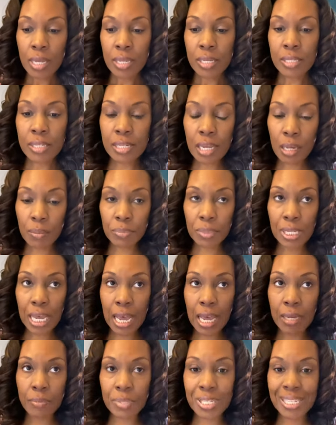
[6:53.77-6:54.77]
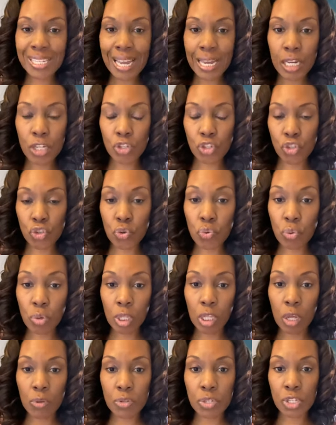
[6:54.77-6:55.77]
Sometimes staying too
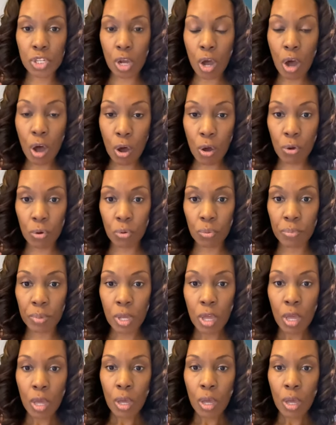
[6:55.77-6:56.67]
close to home